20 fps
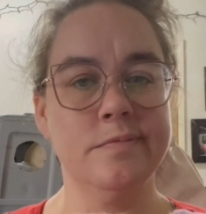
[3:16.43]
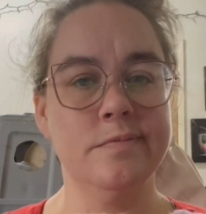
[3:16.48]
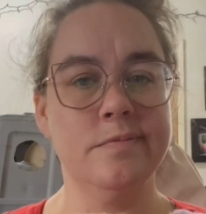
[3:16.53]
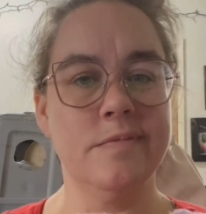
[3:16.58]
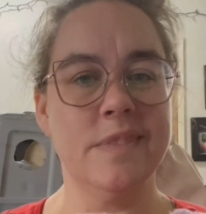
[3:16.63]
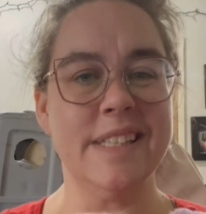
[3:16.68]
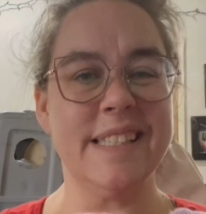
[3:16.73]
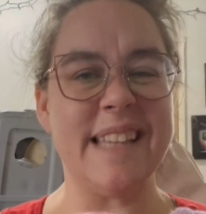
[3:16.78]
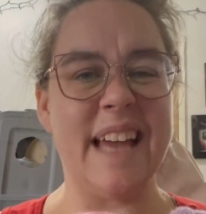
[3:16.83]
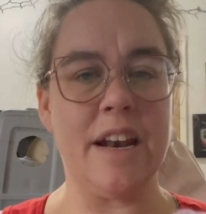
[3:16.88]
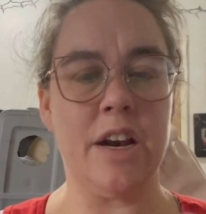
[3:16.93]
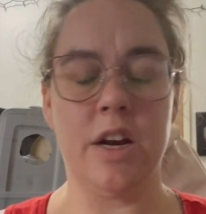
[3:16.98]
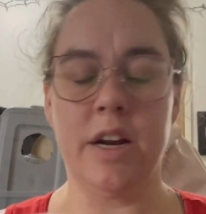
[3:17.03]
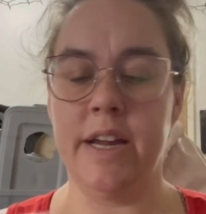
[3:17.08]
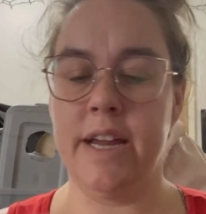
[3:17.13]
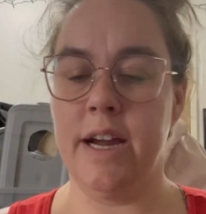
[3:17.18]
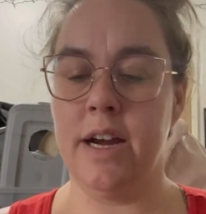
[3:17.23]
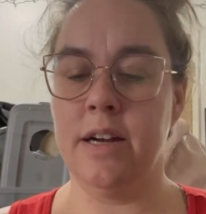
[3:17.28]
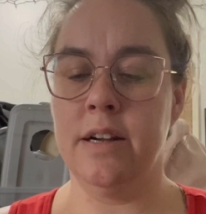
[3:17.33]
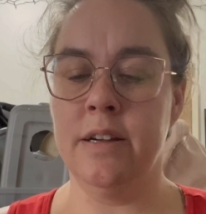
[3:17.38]
center
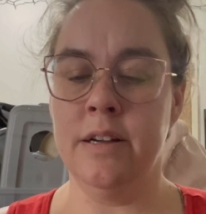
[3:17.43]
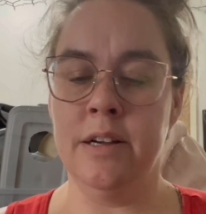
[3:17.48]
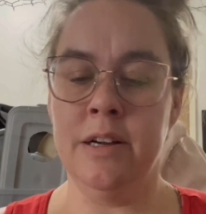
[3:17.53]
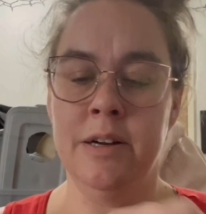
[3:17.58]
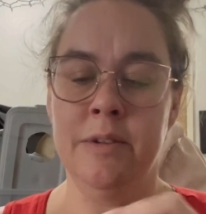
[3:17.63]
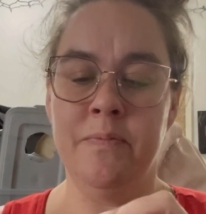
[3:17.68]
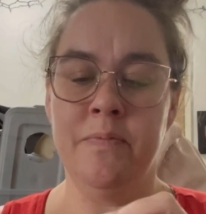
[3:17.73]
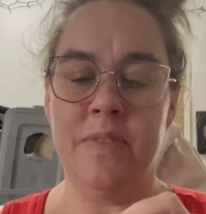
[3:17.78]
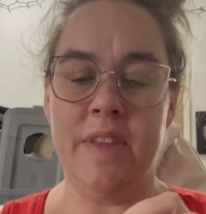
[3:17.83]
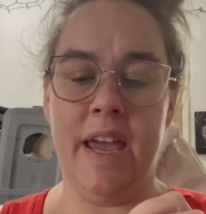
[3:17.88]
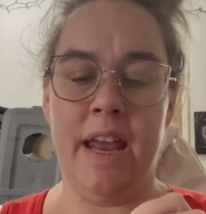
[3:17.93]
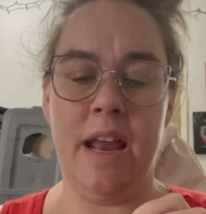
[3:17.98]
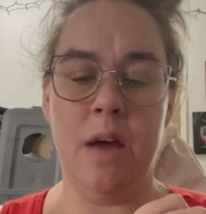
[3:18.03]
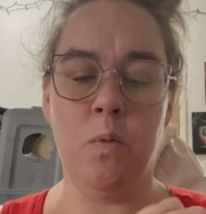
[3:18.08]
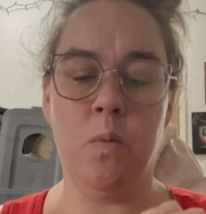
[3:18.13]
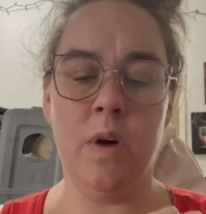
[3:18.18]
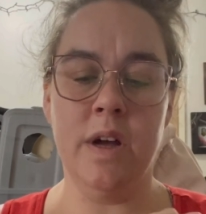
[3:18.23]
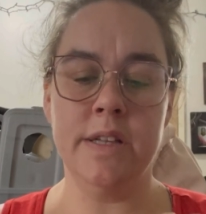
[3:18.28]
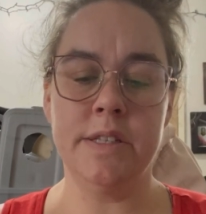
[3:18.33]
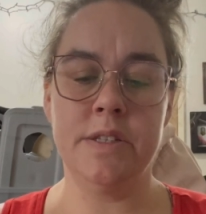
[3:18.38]
here. And I
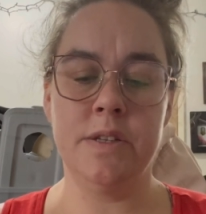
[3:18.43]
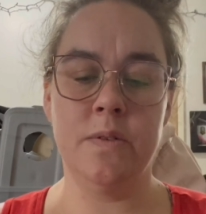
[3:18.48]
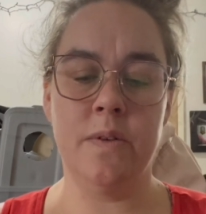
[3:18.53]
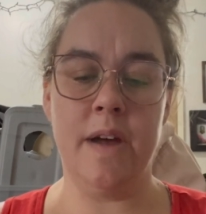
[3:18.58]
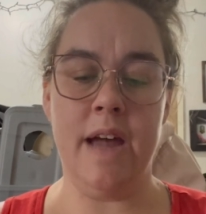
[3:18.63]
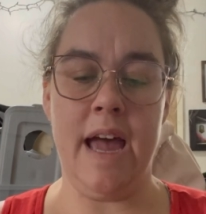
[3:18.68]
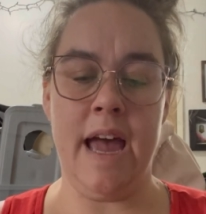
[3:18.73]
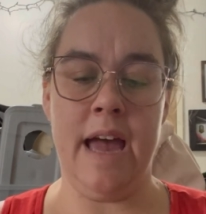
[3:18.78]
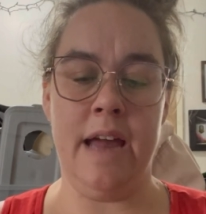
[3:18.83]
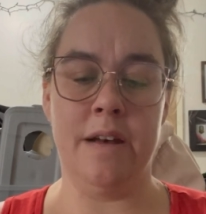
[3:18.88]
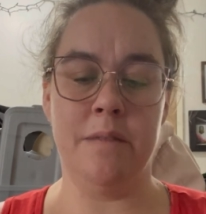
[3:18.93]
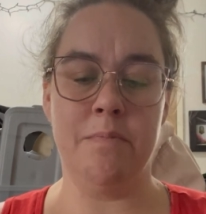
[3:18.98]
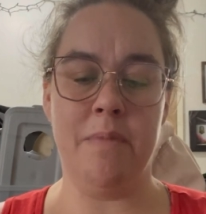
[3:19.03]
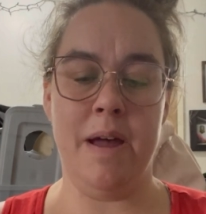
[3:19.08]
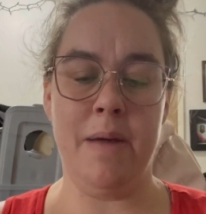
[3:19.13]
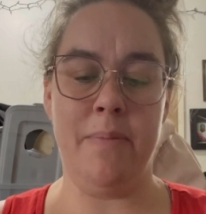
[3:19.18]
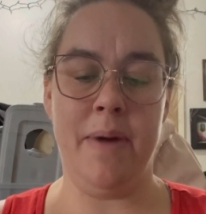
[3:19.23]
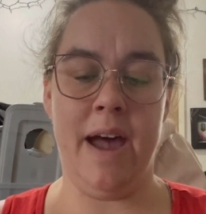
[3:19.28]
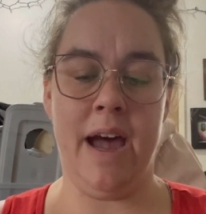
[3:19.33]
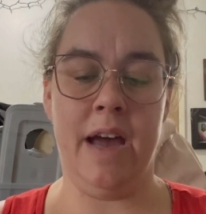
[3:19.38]
want to end
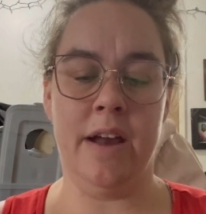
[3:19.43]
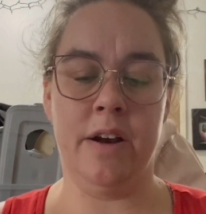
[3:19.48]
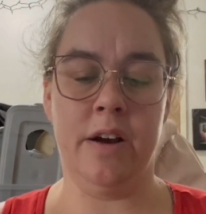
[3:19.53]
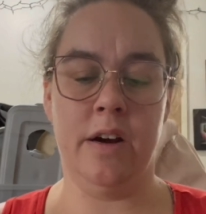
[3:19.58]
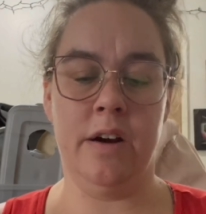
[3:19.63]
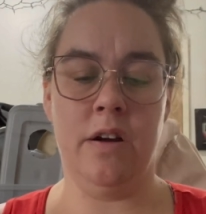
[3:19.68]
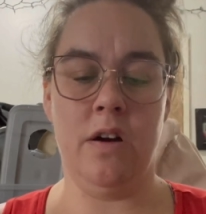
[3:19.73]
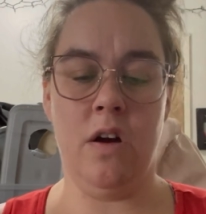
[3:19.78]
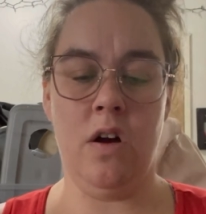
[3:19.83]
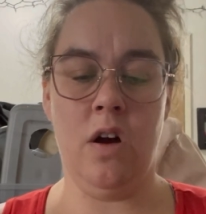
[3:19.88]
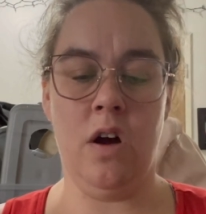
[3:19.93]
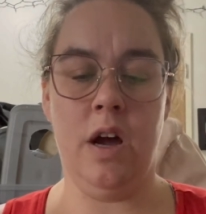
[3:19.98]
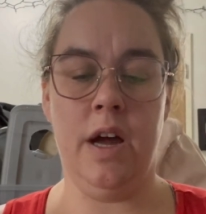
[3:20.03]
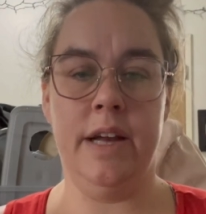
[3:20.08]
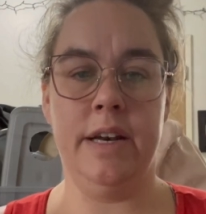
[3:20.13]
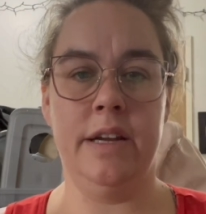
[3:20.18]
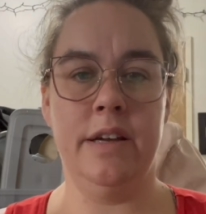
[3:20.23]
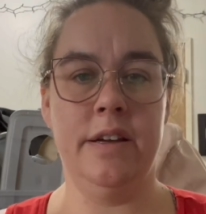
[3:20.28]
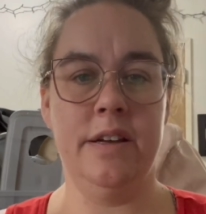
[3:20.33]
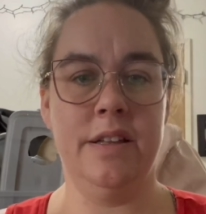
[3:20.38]
my pattern
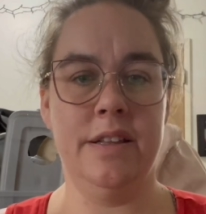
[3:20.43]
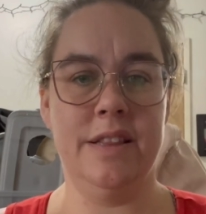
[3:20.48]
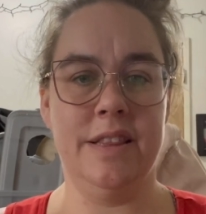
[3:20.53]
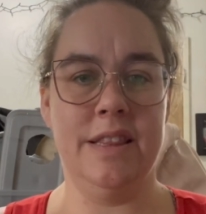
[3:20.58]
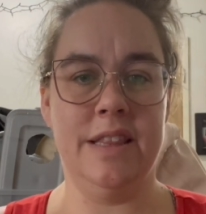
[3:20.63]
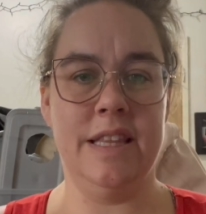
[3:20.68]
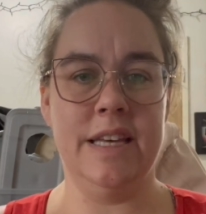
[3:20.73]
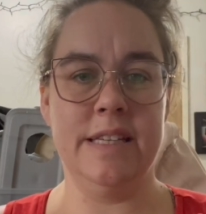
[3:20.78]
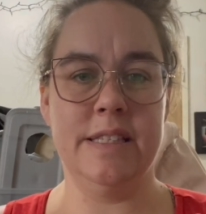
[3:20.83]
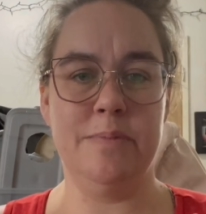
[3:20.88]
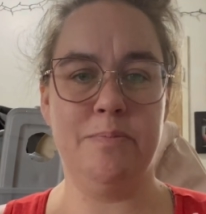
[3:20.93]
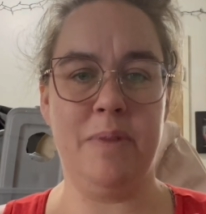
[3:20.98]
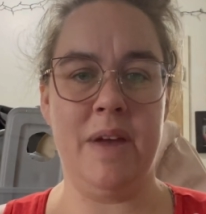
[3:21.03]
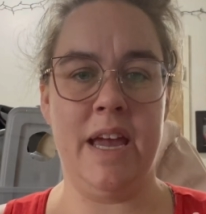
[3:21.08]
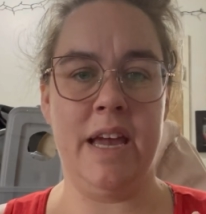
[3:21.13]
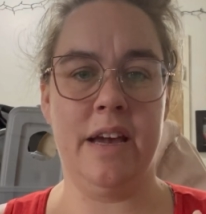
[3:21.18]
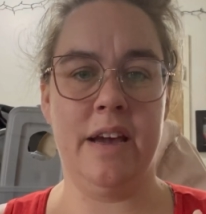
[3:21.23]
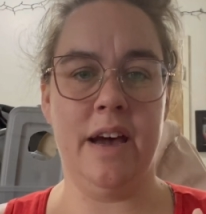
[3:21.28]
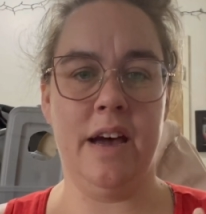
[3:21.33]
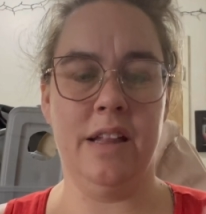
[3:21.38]
on this
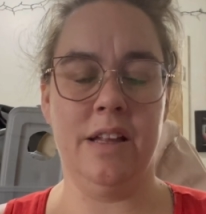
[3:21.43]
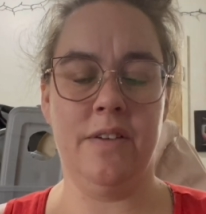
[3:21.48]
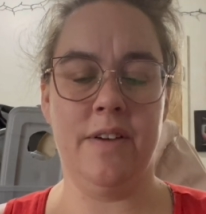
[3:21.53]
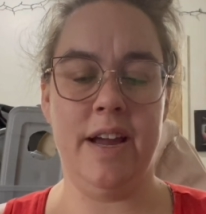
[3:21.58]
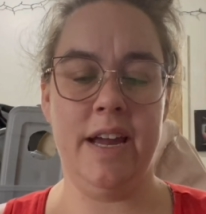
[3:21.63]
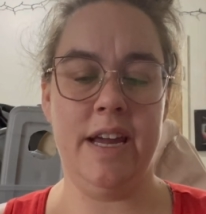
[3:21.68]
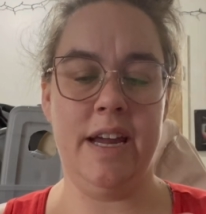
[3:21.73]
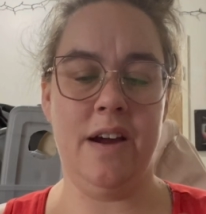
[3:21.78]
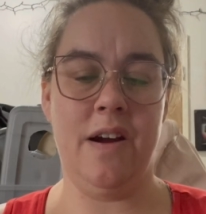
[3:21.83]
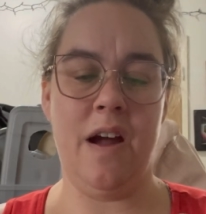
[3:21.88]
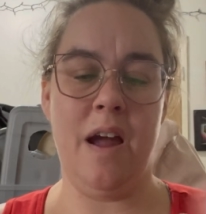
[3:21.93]
pink color right here.